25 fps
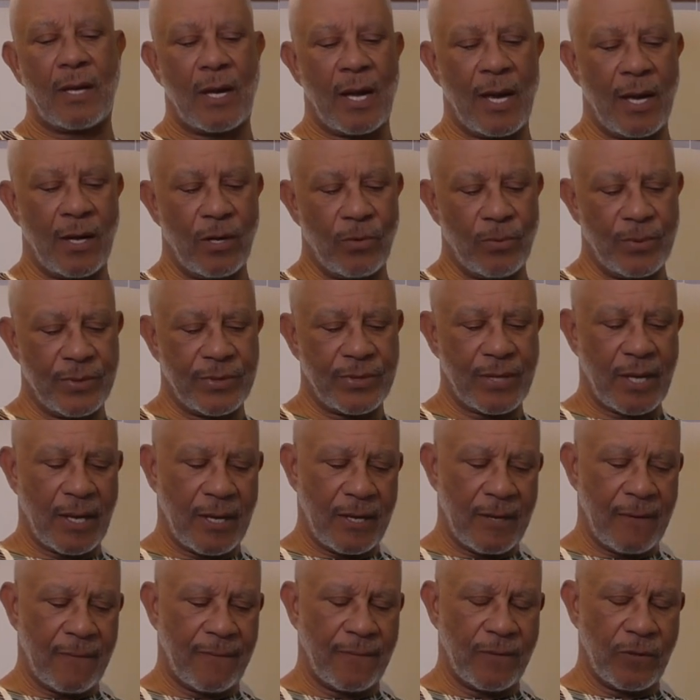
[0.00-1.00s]
I always say,
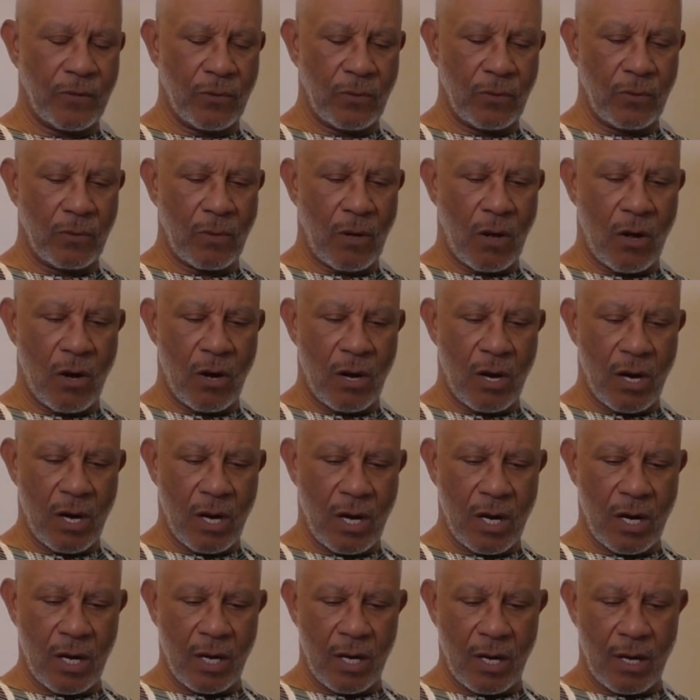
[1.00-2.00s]
if you
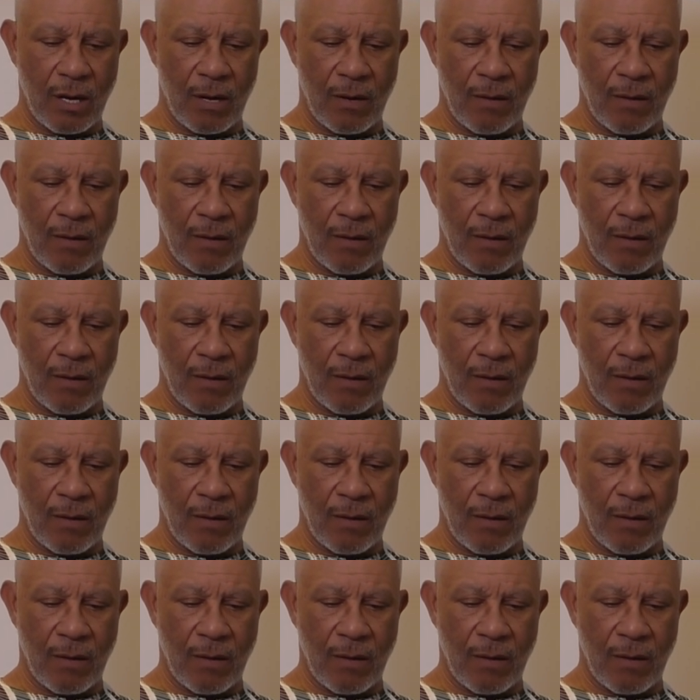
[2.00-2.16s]
are